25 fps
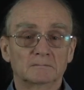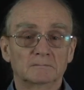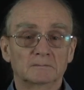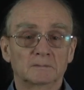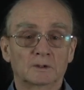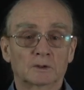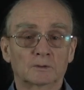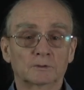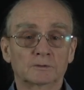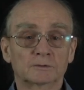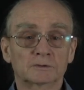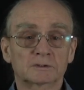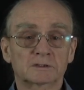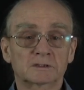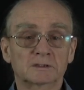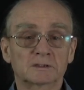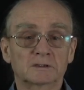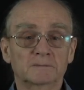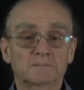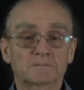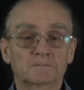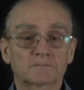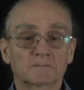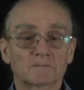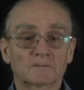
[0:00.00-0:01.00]
Now you
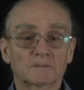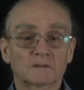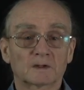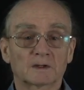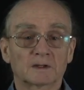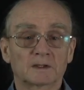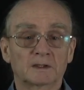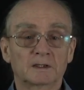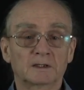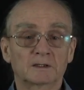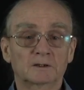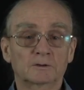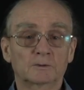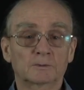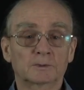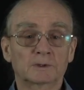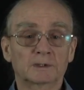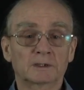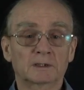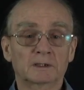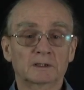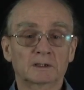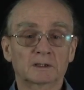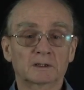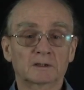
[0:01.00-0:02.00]
see, here
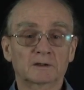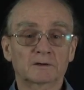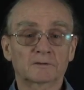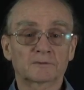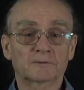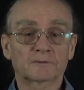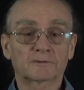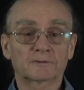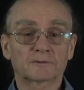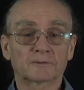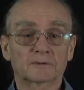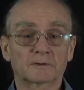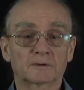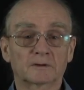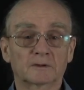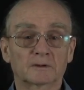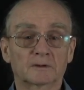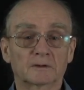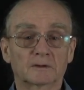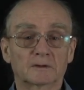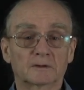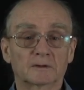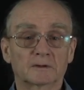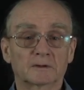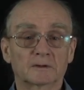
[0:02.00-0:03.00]
we have
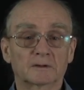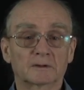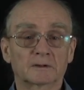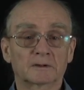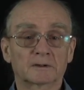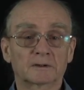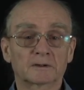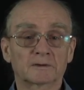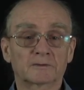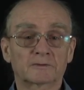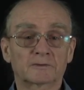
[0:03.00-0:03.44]
a